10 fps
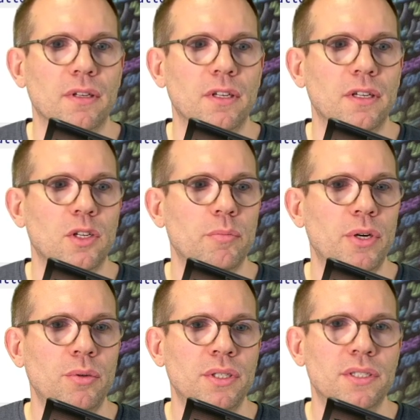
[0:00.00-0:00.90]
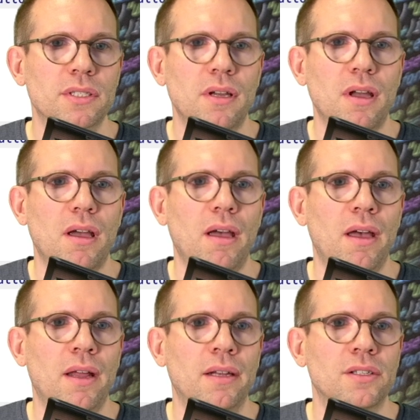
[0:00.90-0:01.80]
components,
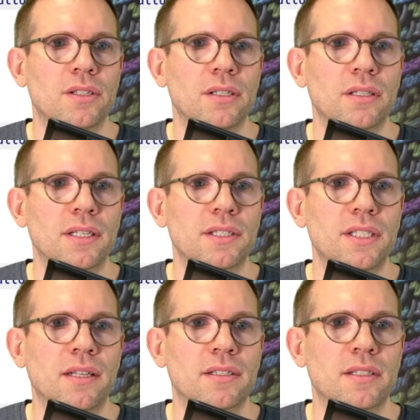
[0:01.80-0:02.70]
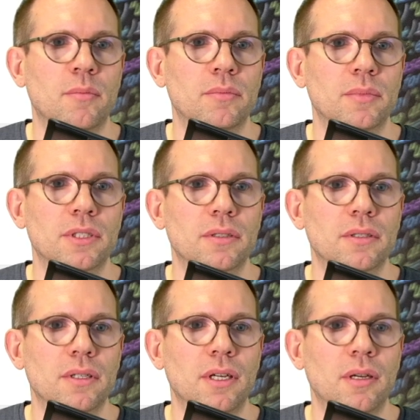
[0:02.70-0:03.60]
and extend
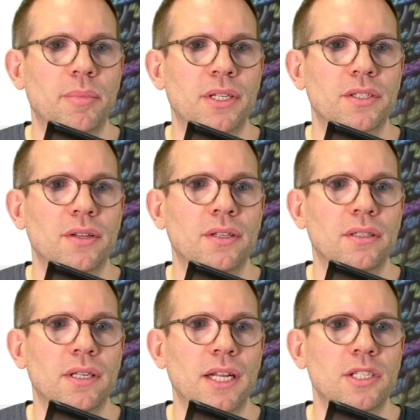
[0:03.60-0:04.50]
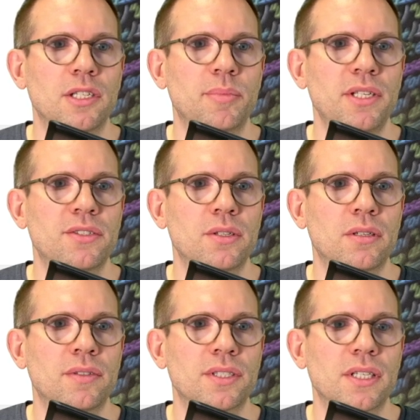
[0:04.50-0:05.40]
a bit the HTTP
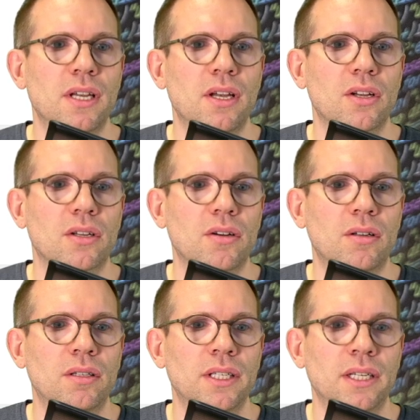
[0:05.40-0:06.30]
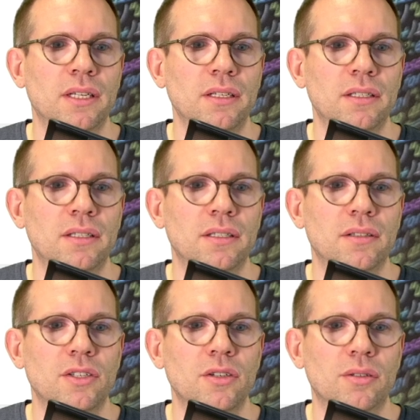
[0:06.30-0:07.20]
service, calling
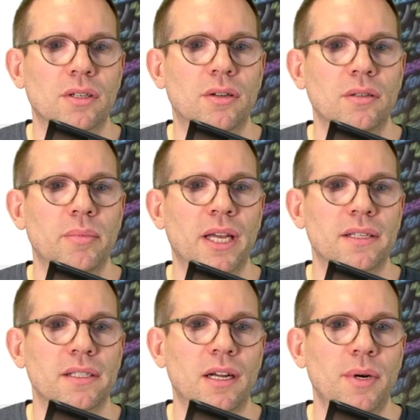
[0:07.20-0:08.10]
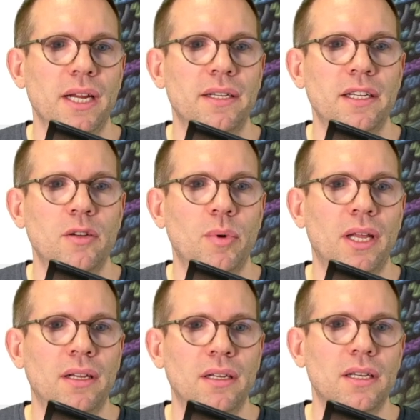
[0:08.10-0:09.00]
your callback directly
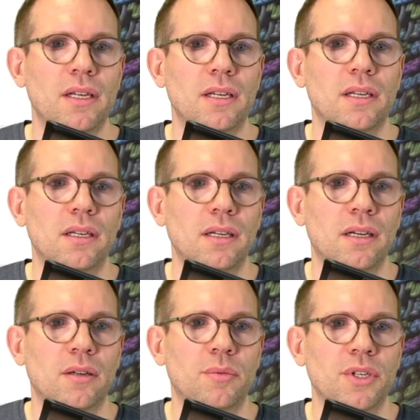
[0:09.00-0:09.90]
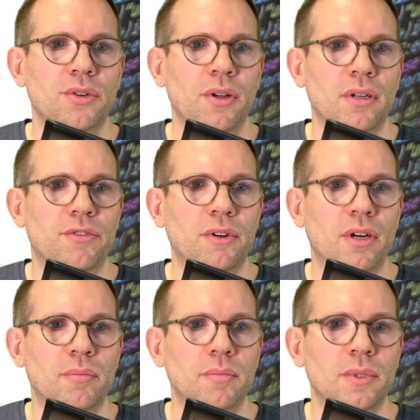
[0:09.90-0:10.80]
when returning
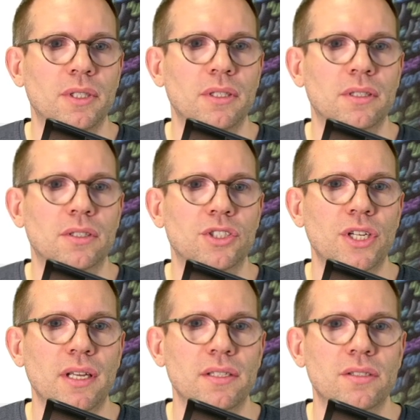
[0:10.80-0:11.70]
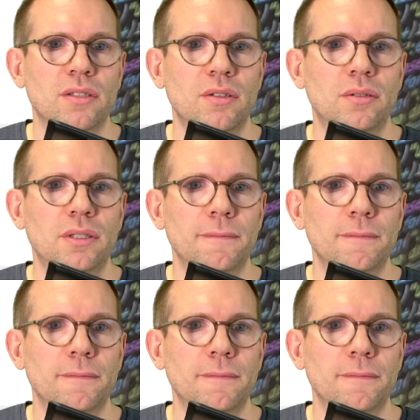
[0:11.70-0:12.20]
from check SSO